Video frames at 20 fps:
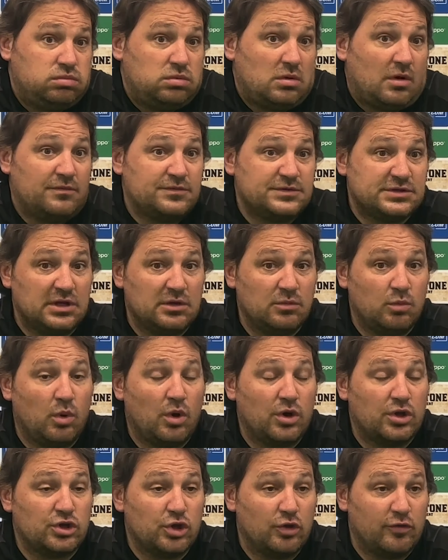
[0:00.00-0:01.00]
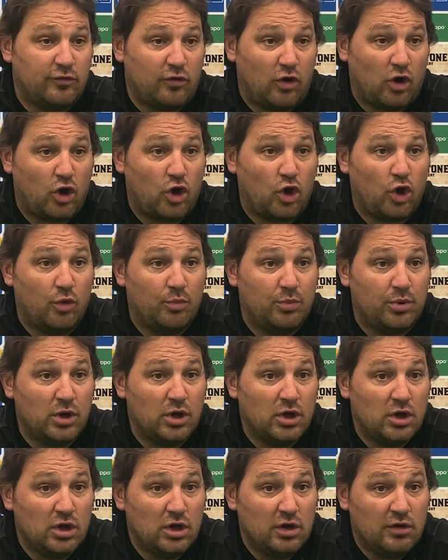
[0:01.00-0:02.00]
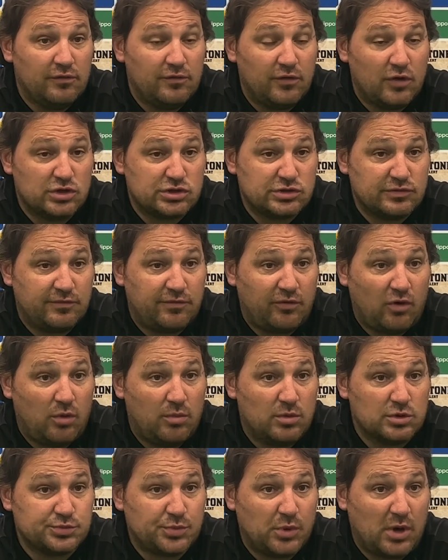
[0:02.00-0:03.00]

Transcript: obviously want to do for our club first and foremost.